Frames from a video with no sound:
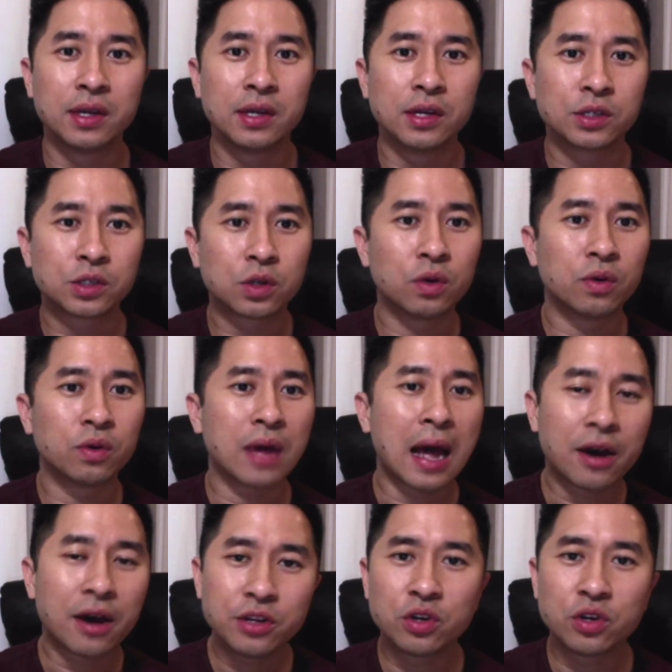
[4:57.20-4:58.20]
So
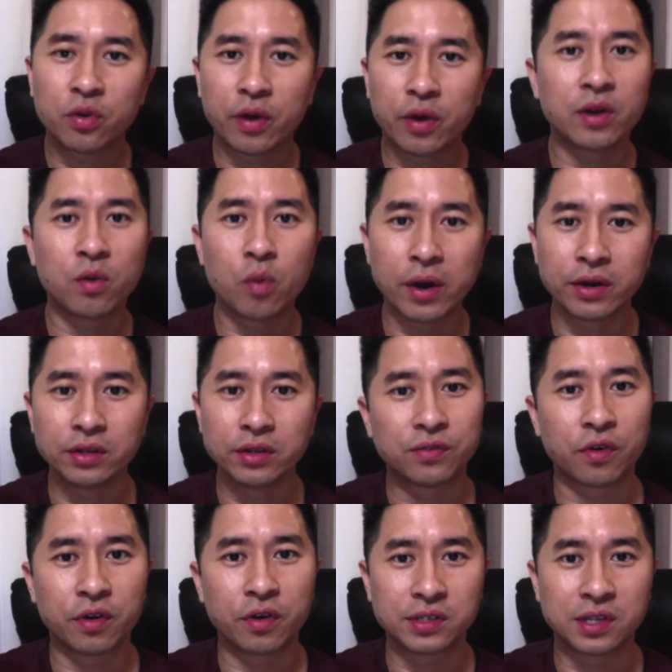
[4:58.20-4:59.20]
how do you create awareness
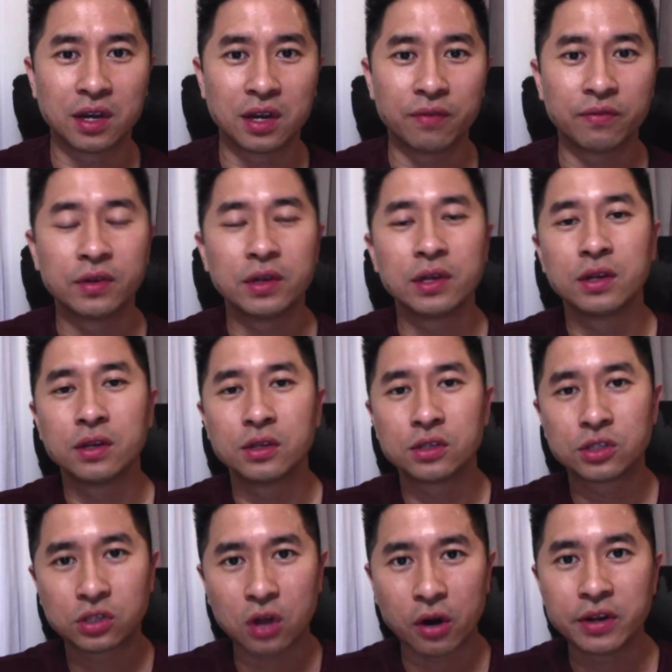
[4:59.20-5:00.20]
for yourself?
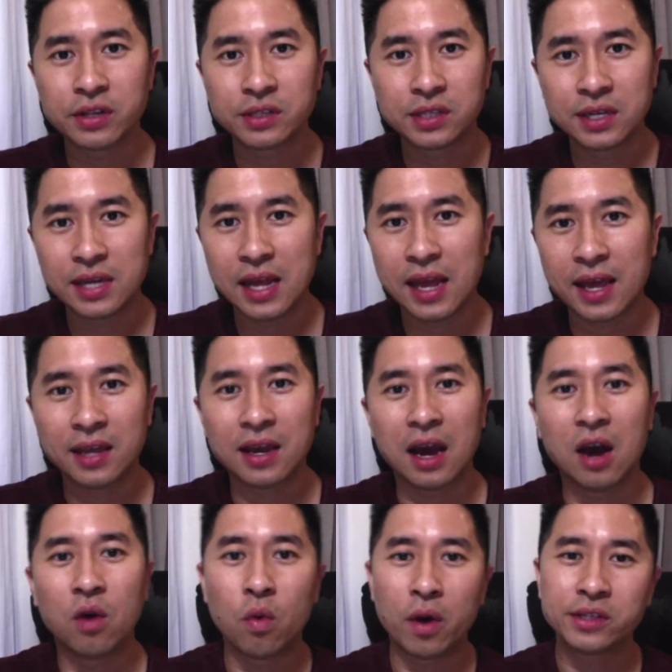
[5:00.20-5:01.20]
Starting today,
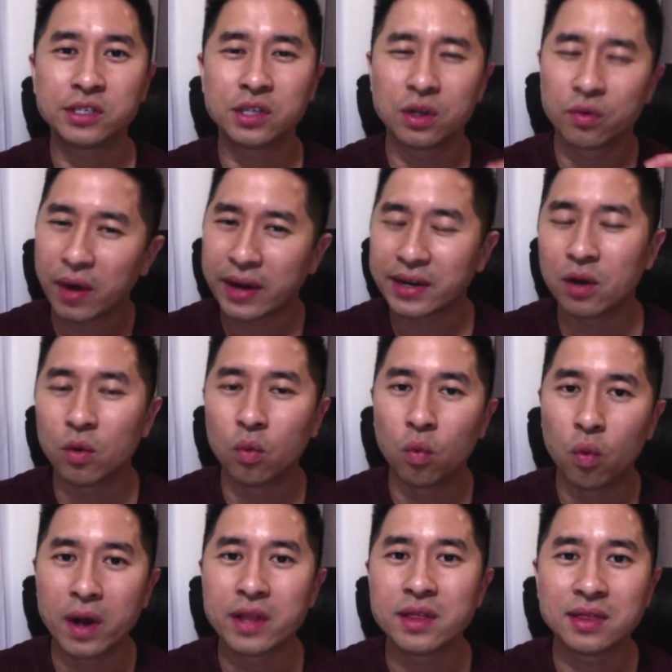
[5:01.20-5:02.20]
I want you to write down
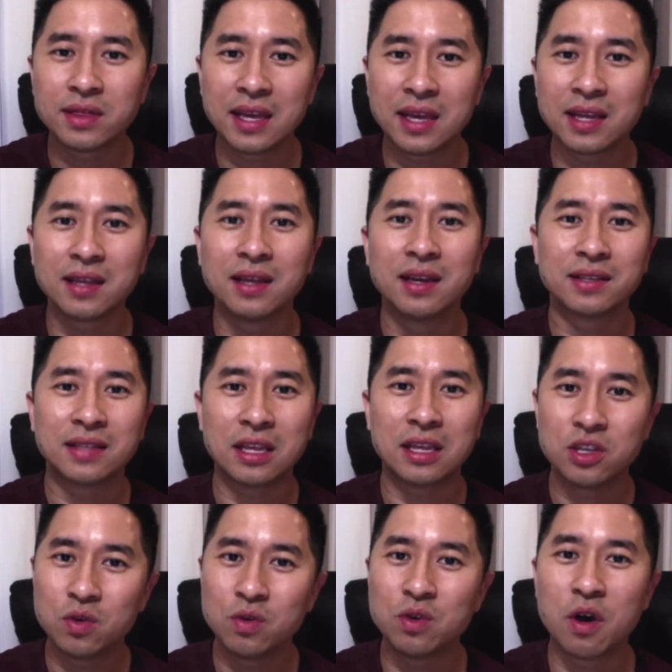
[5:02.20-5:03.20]
one thing that
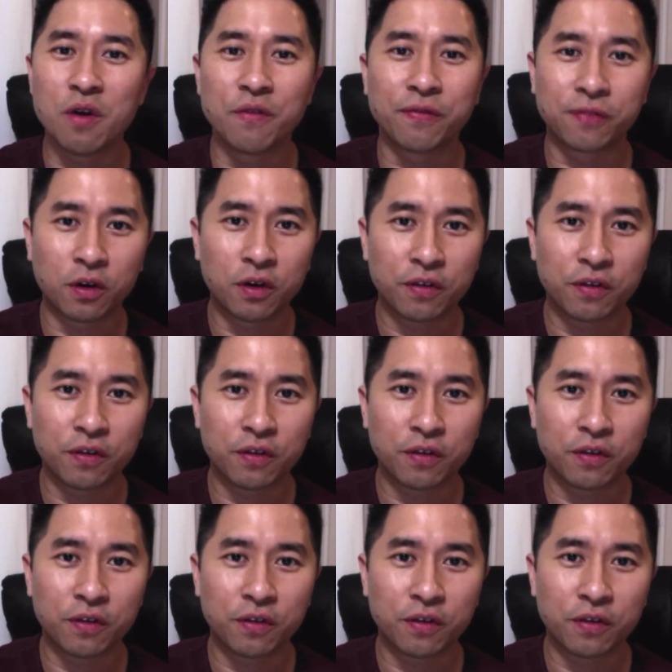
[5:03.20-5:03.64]
you know for a